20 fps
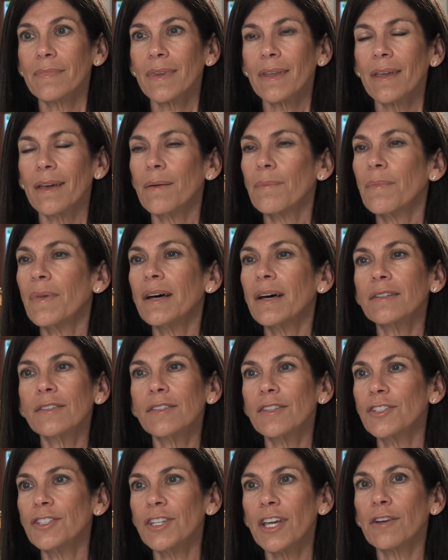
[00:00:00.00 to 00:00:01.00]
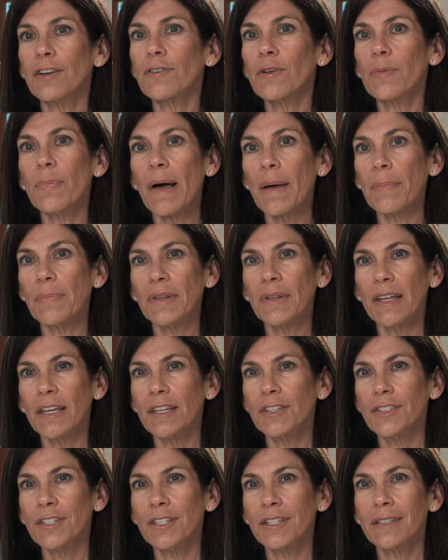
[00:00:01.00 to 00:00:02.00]
amongst the general
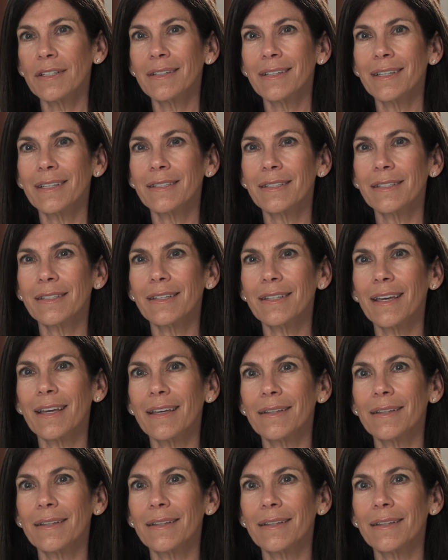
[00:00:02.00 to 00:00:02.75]
population, it's,